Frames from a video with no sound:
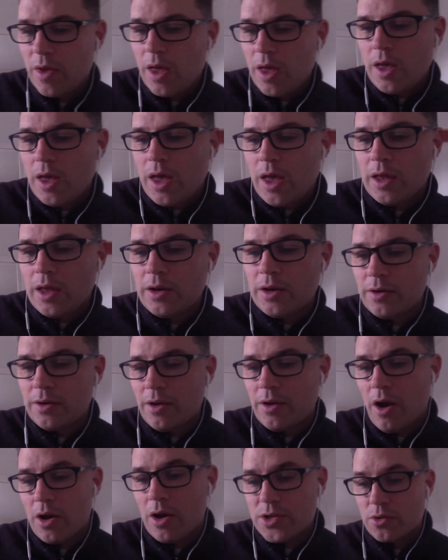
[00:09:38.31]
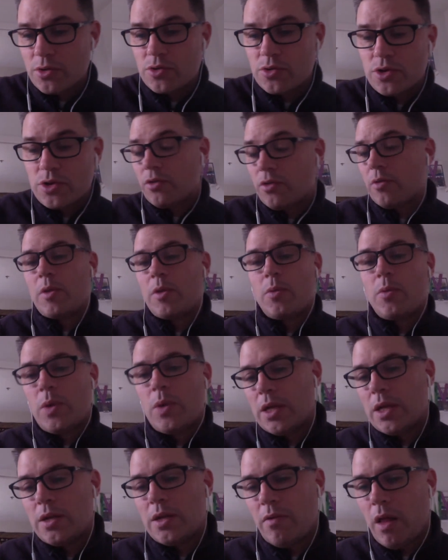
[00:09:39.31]
and also show them that we
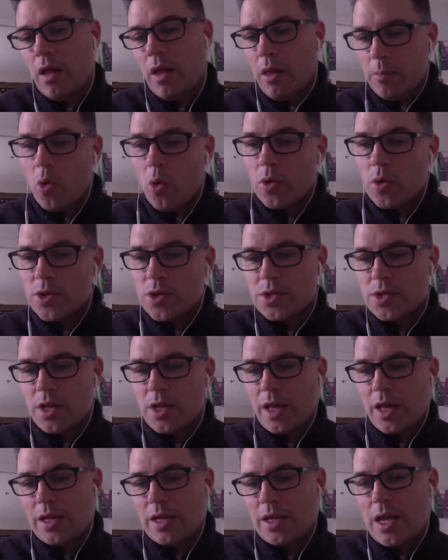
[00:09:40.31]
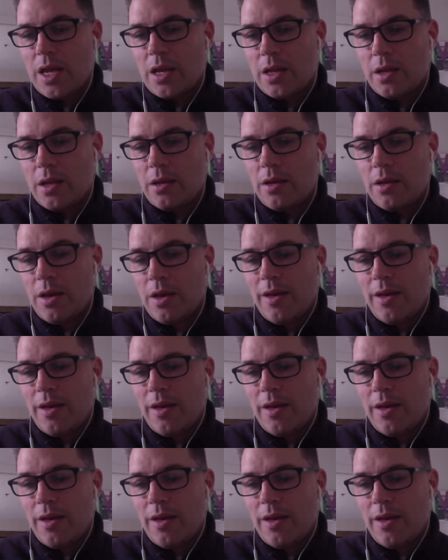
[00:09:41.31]
can develop courses that they need in